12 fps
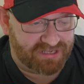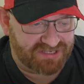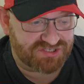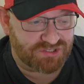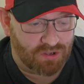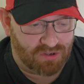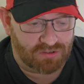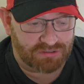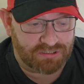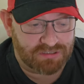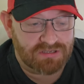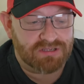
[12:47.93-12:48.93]
It's
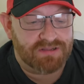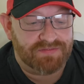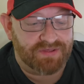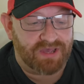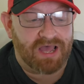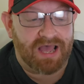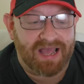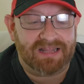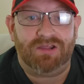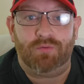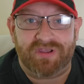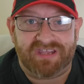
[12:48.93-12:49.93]
called The
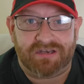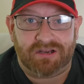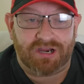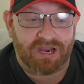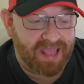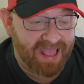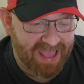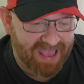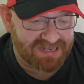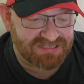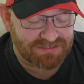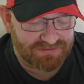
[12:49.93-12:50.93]
Halloweener,
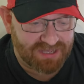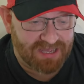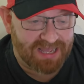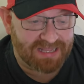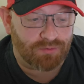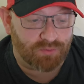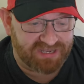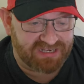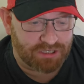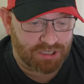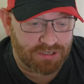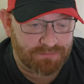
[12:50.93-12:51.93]
at The
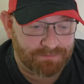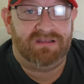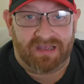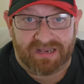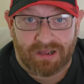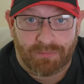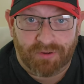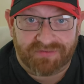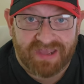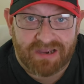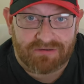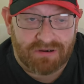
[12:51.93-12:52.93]
Halloweener, and I'll put
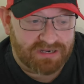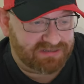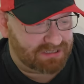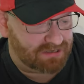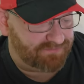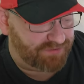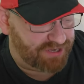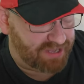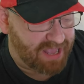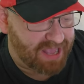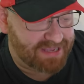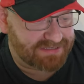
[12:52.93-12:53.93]
that right there for you
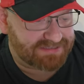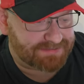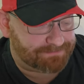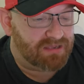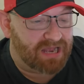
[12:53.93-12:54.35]
guys.